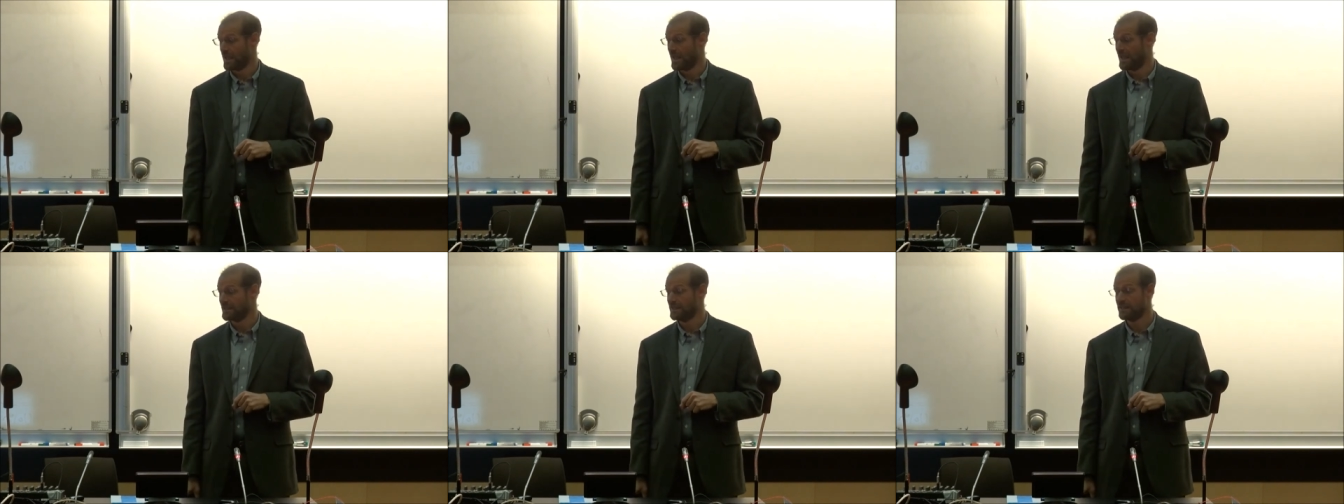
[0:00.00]

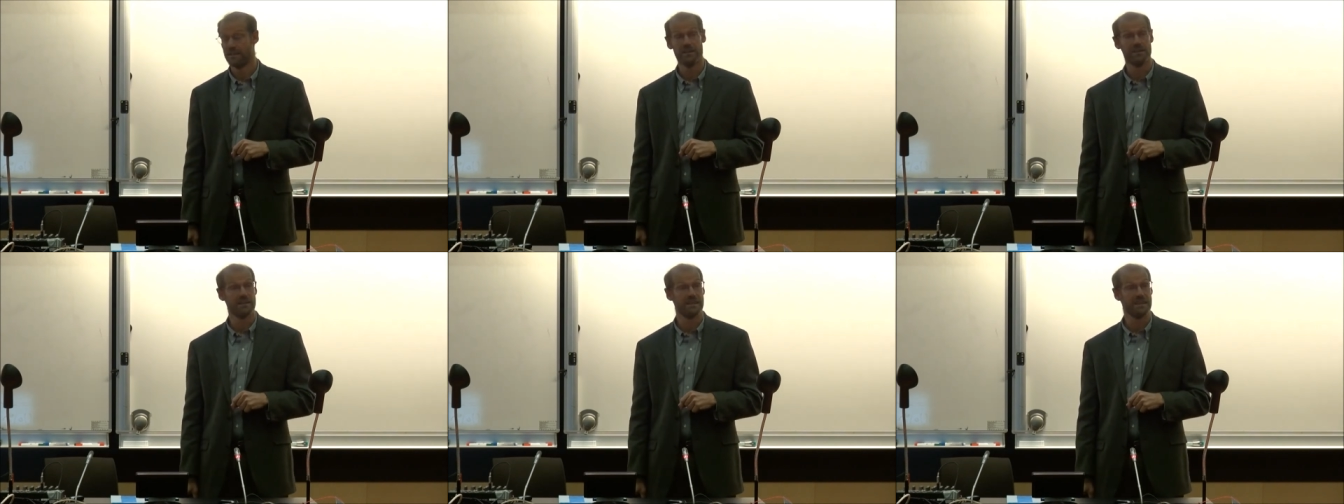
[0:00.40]

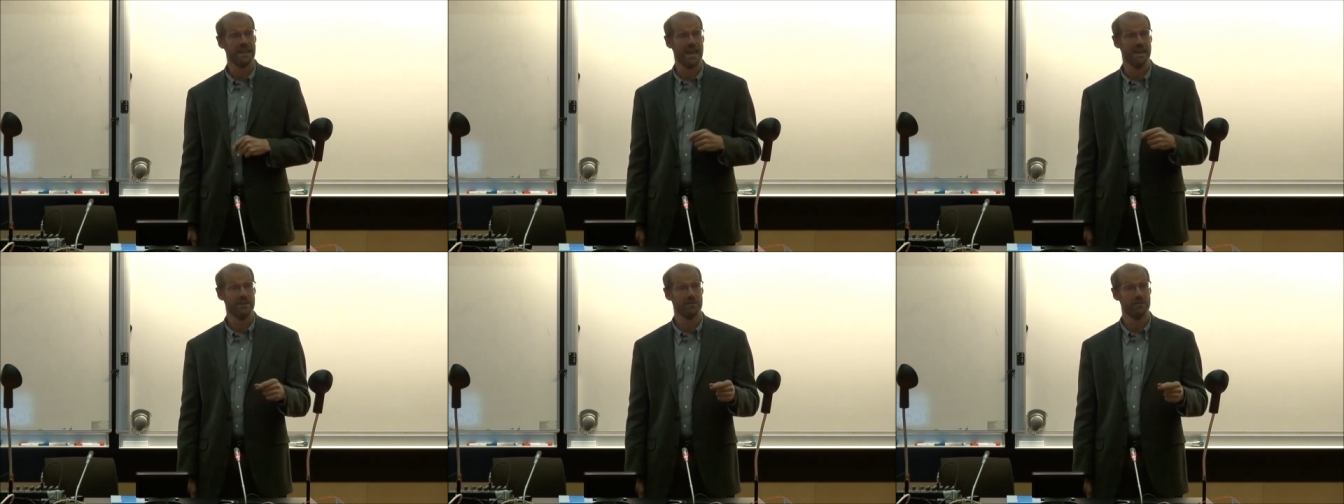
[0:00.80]
And
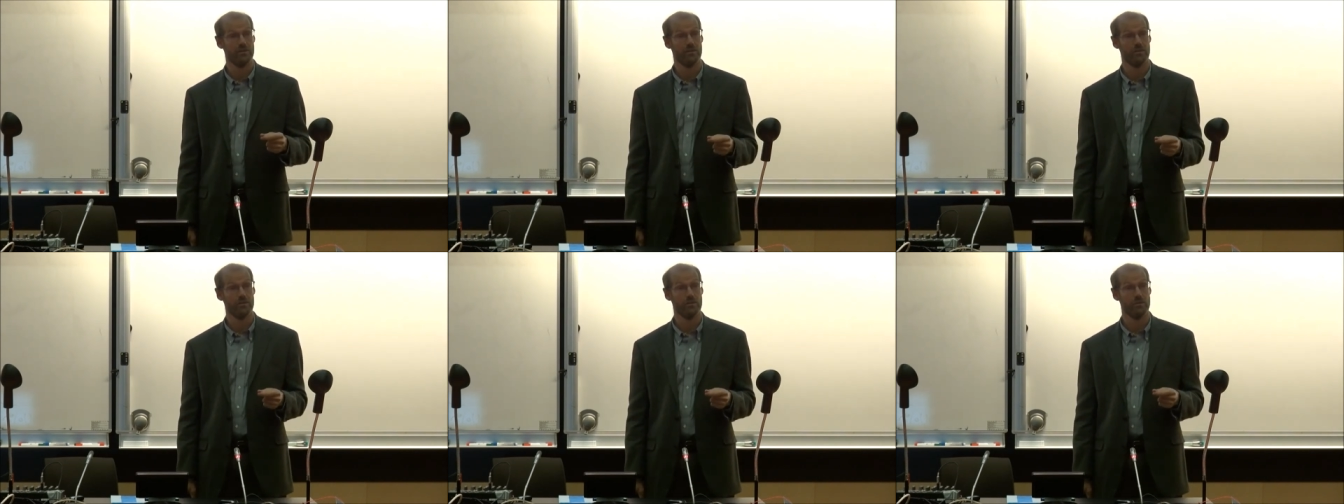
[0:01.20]
yet,
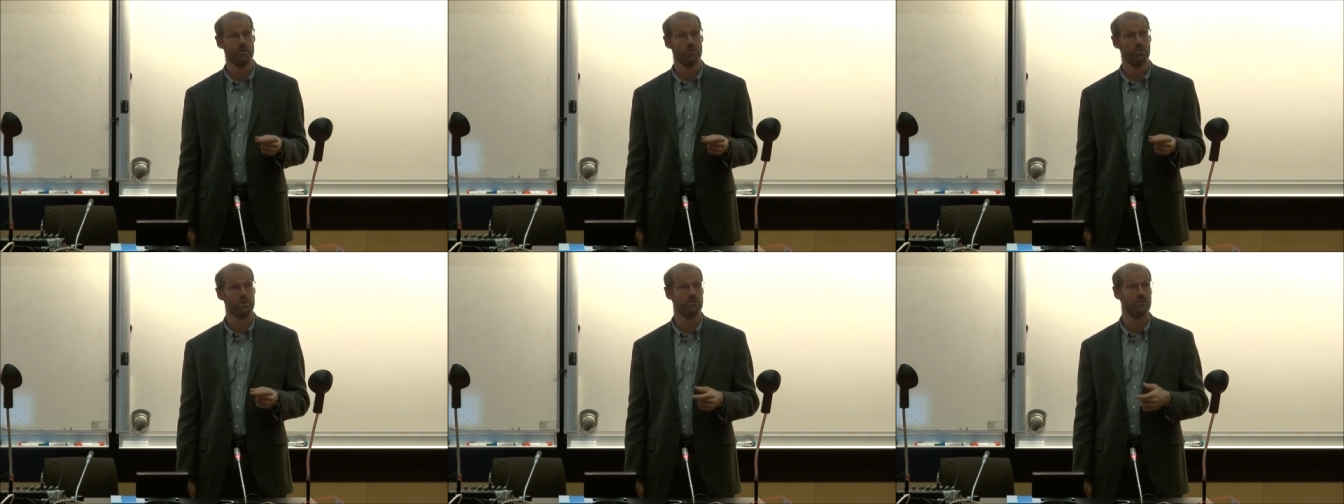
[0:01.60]

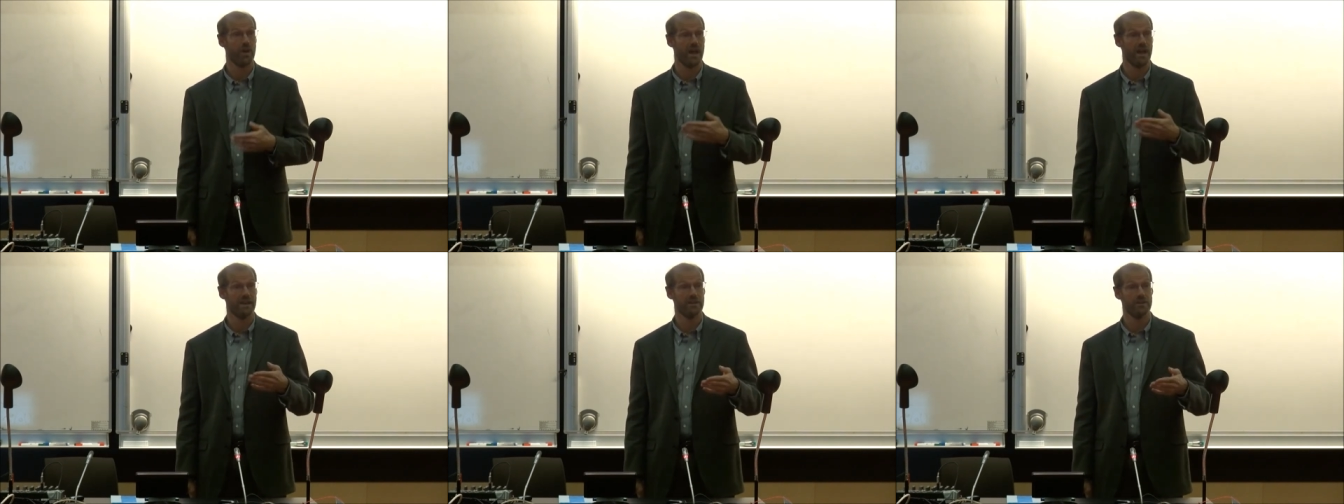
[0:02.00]
we
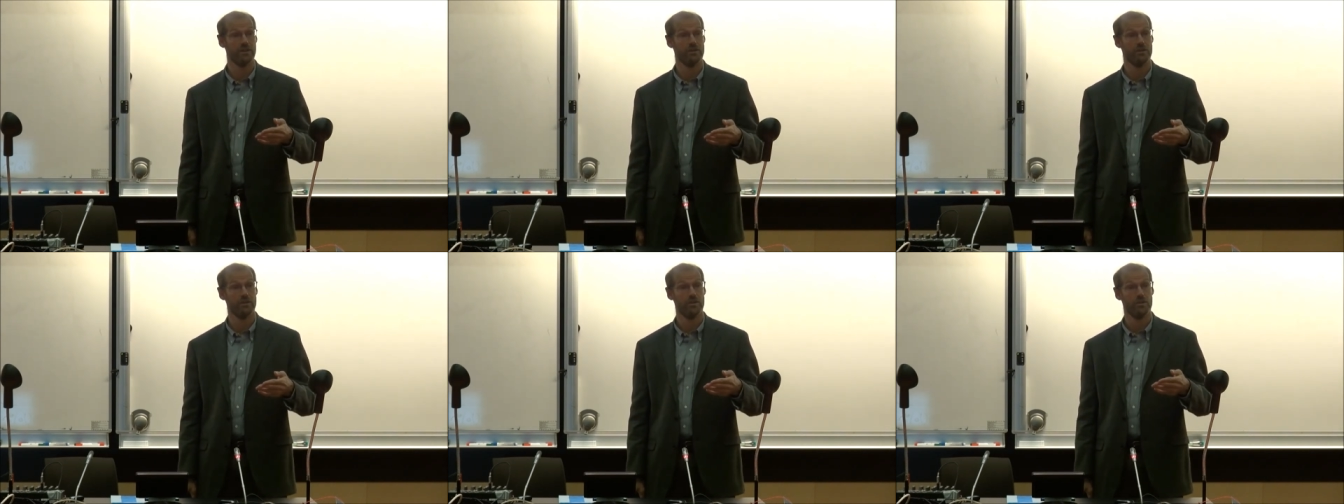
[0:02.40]
find
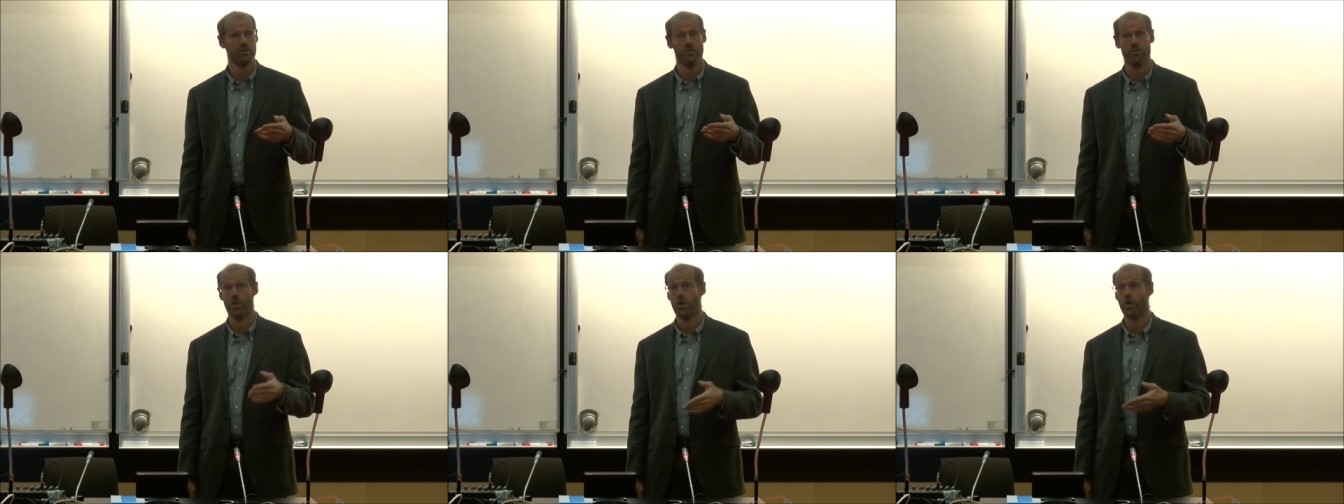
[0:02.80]

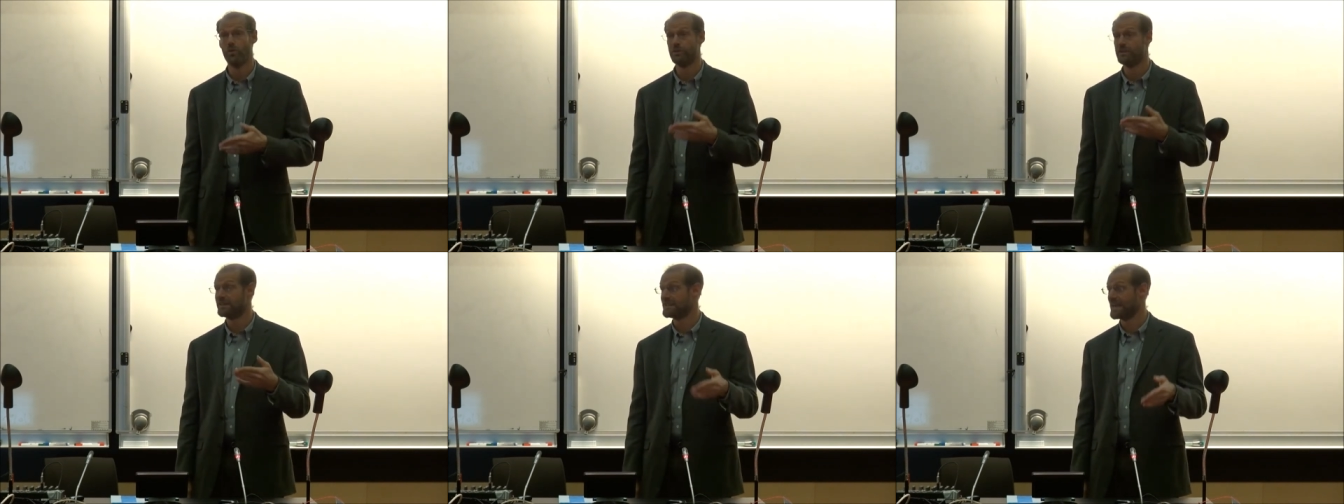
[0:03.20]

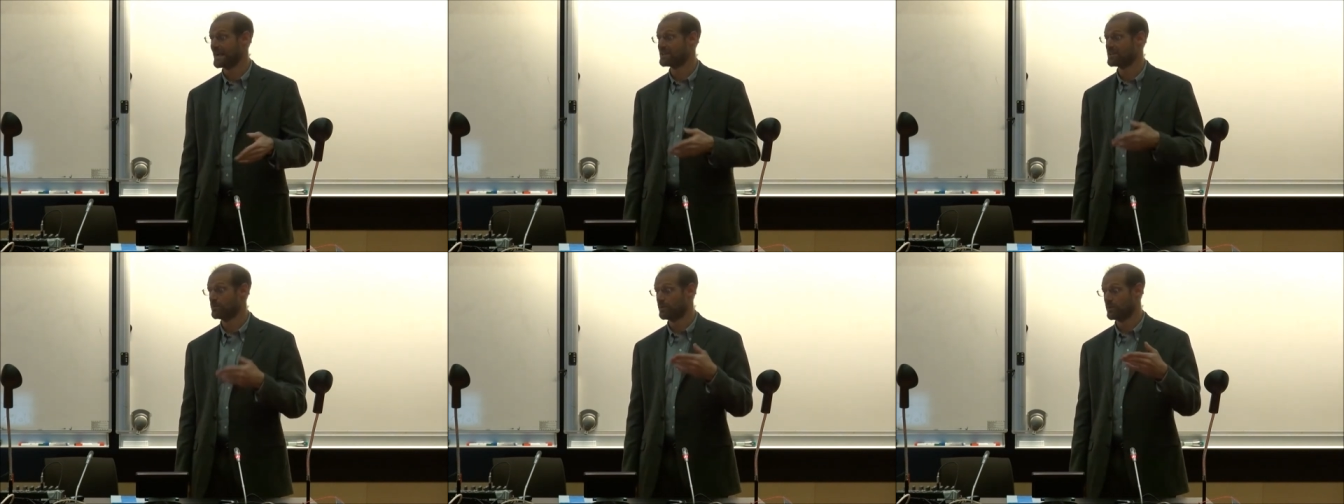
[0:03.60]
no
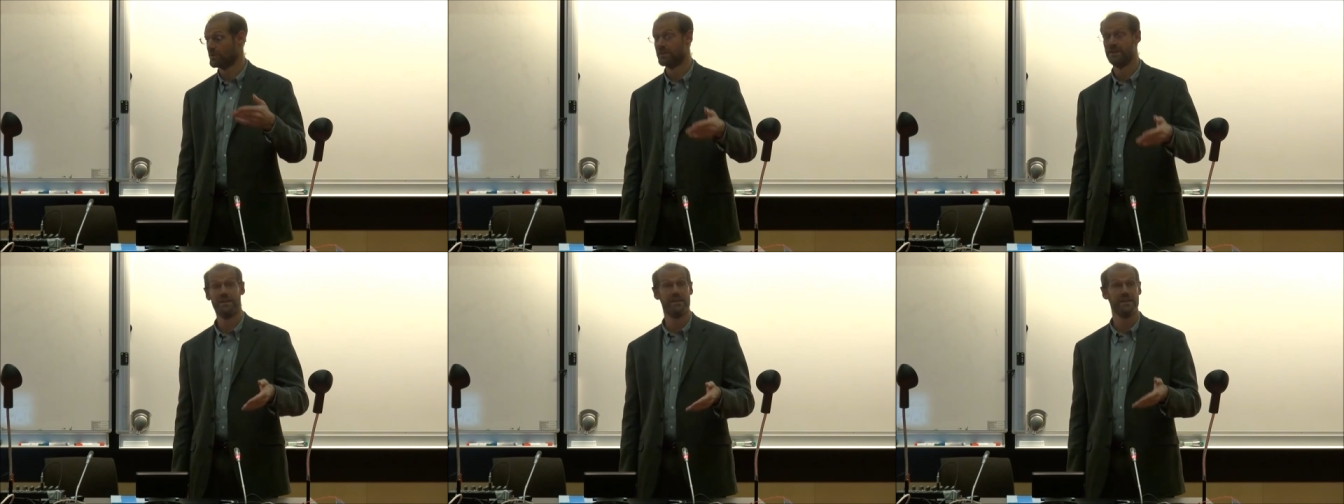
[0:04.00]

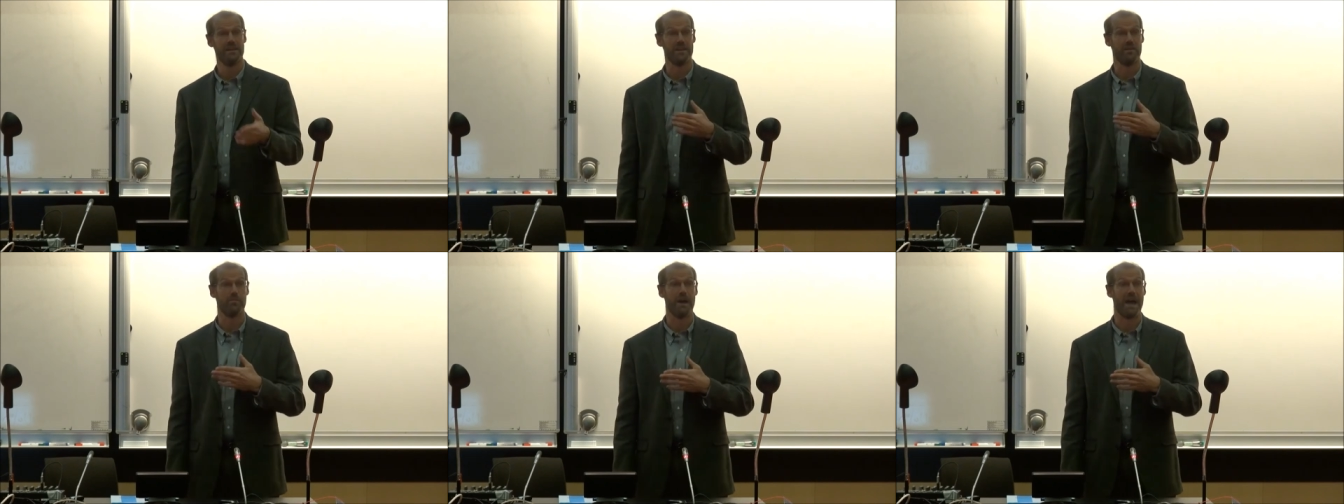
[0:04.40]
detectable
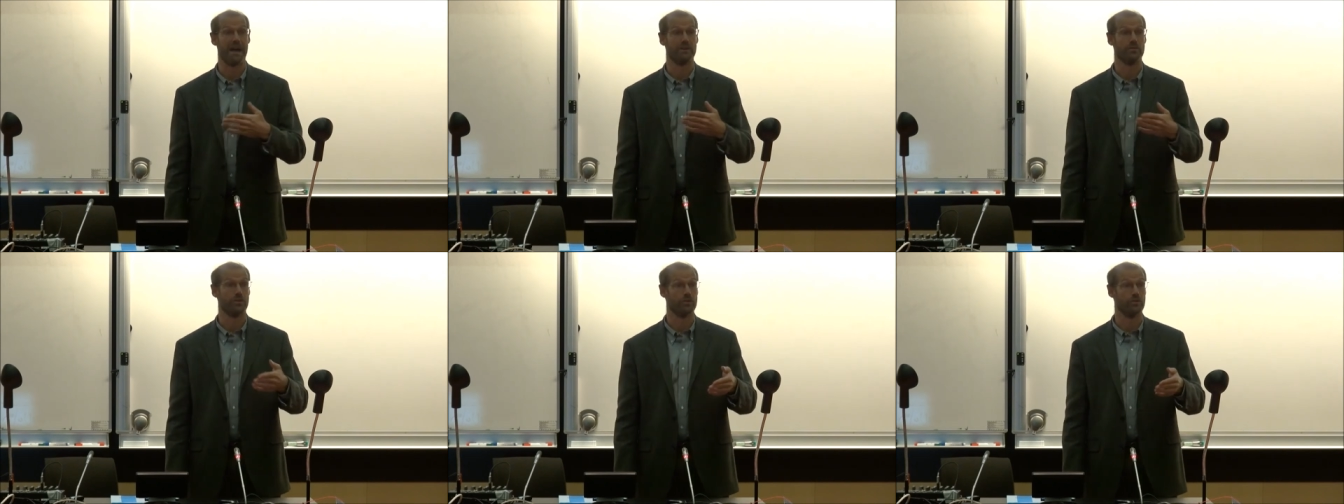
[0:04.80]

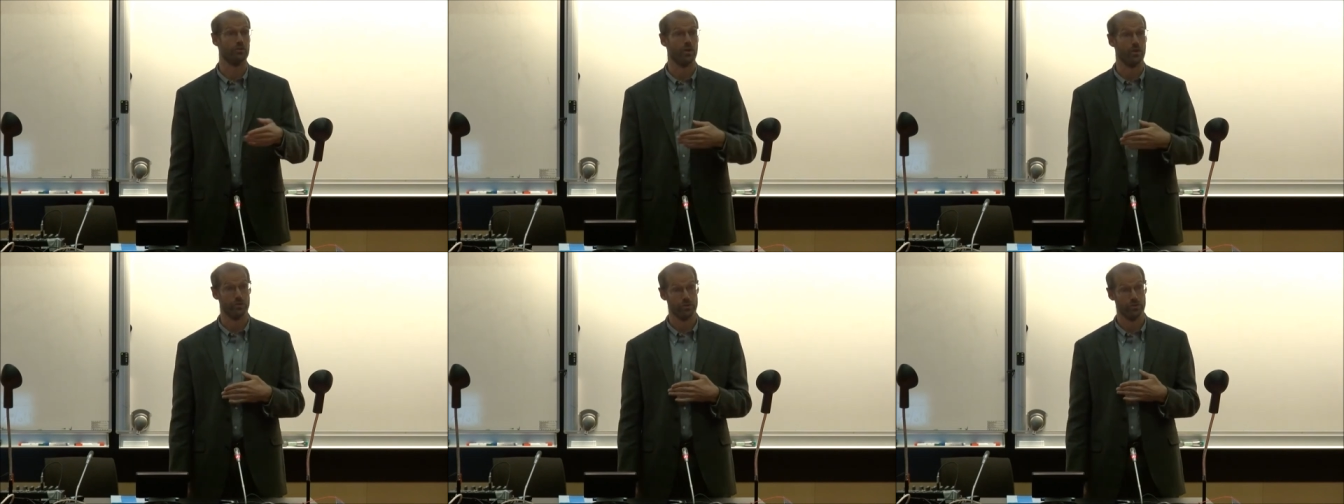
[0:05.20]
impact on
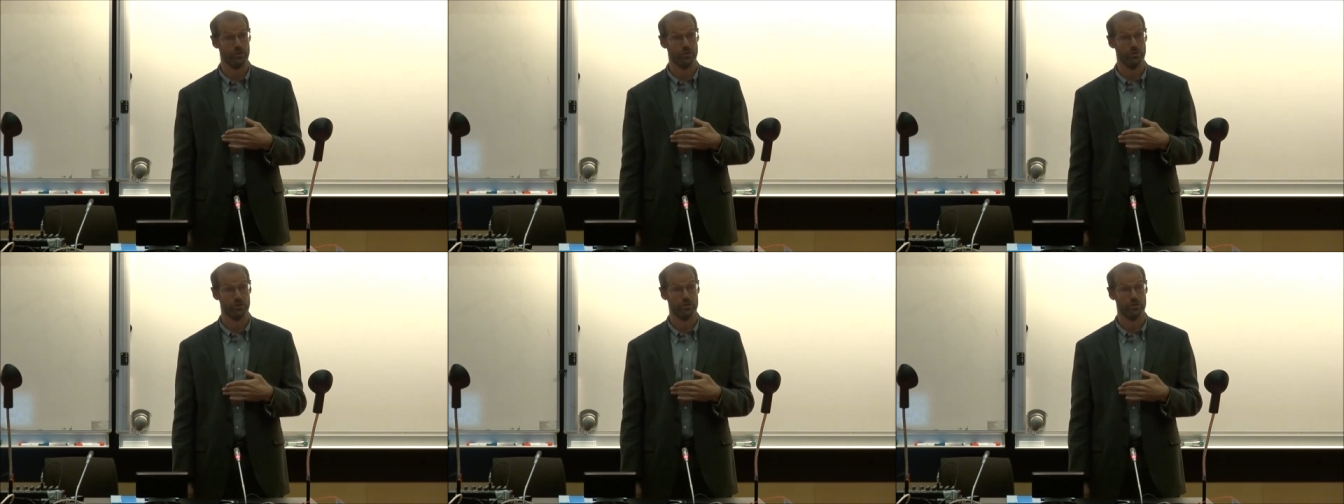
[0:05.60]
growth.